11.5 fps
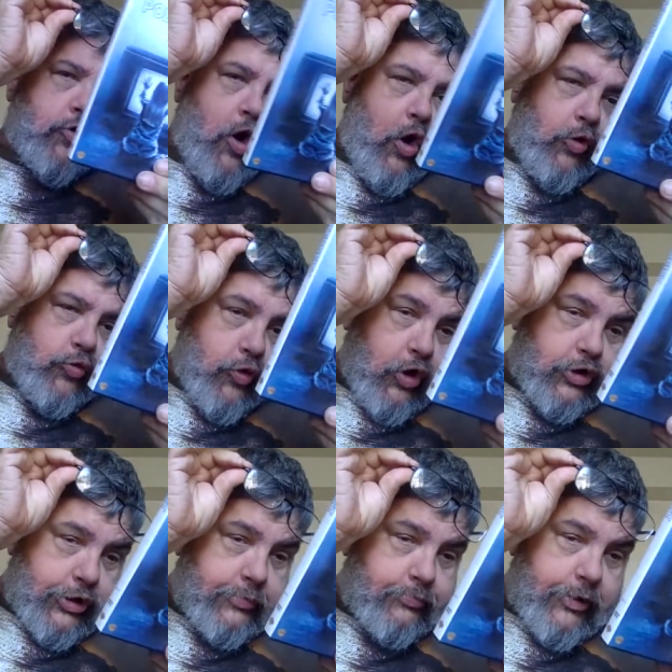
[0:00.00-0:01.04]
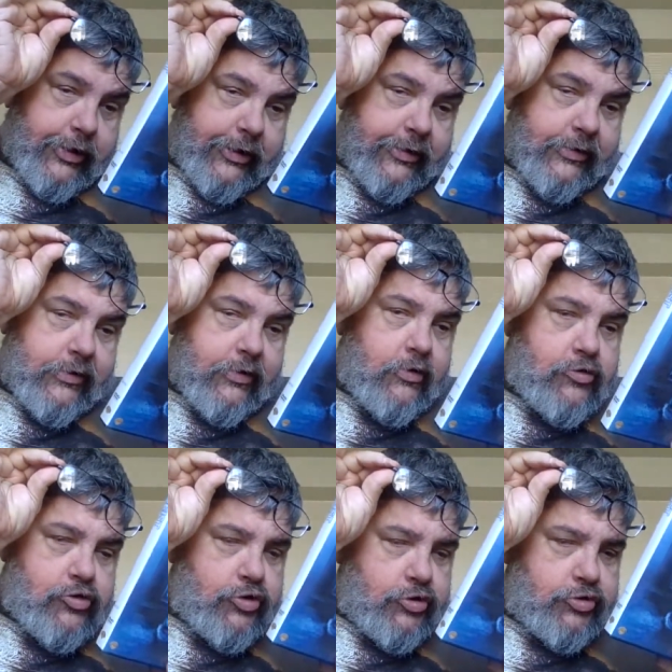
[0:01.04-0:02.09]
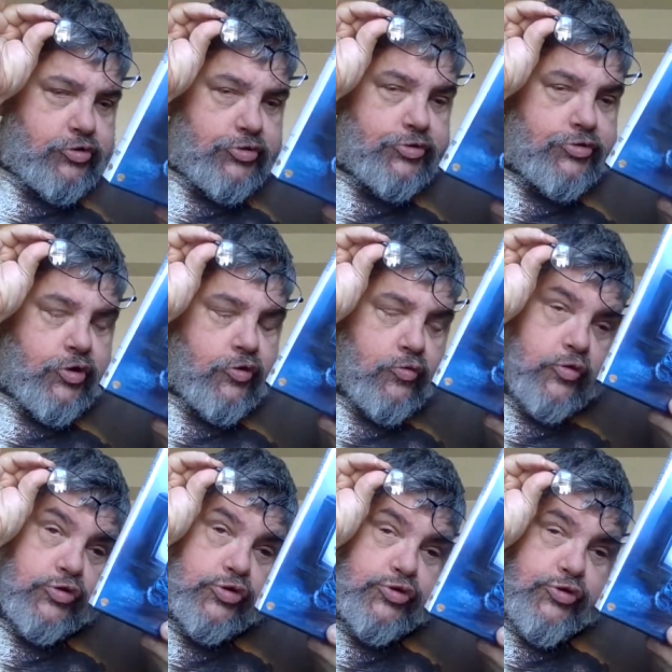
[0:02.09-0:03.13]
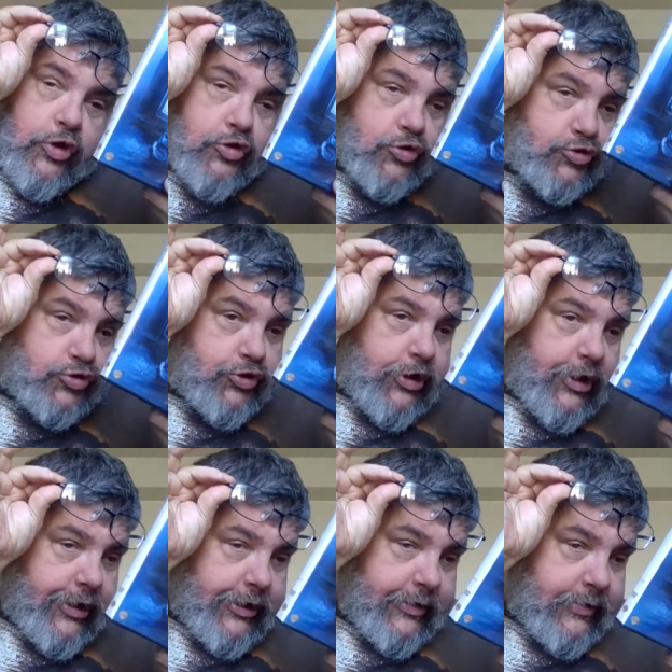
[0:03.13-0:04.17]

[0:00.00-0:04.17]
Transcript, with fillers: hold on a minute, with stars like